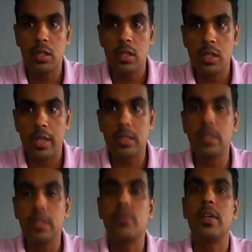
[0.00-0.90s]
to
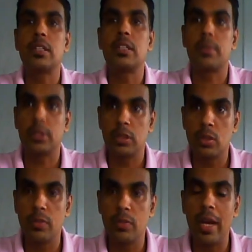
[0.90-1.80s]
infinite separation.
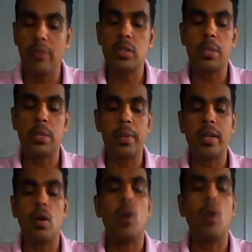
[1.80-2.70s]
So we have to separate
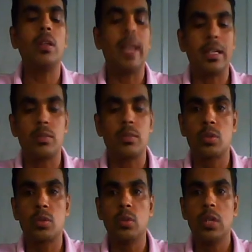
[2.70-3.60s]
all the atoms
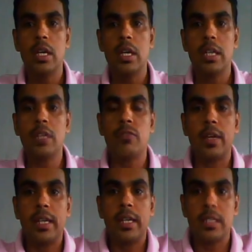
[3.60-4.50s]
to
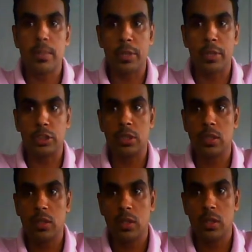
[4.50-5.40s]
infinite separation.
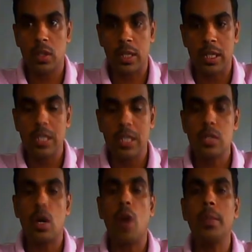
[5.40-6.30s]
Okay.
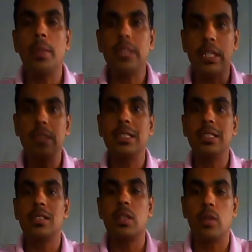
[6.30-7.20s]
So how much energy
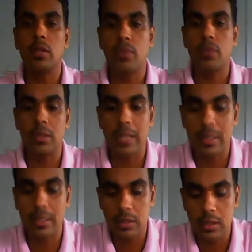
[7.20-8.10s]
is required for
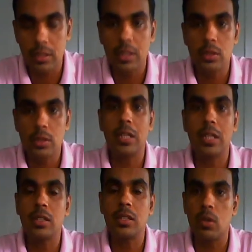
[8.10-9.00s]
that? So
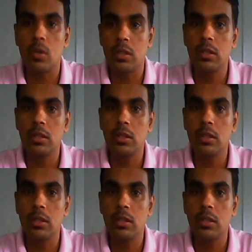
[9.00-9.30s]
that is called